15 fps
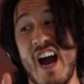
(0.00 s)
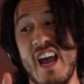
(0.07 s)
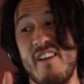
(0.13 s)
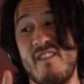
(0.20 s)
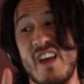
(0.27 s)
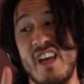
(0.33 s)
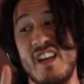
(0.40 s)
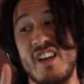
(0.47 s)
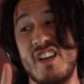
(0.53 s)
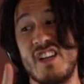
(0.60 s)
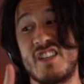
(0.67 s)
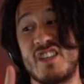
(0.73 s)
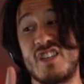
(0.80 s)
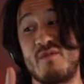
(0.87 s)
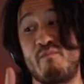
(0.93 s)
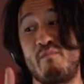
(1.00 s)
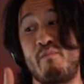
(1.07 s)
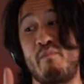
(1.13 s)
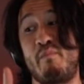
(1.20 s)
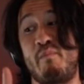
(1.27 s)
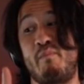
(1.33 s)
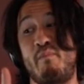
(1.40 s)
I, have I think he tried to get an
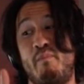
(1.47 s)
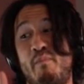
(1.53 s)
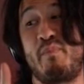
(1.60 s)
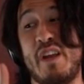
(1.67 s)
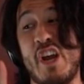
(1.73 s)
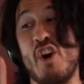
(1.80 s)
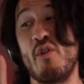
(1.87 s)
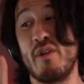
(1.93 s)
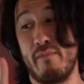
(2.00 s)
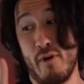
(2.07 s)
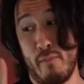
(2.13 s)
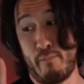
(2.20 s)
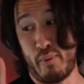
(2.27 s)
easy kill. Indisputable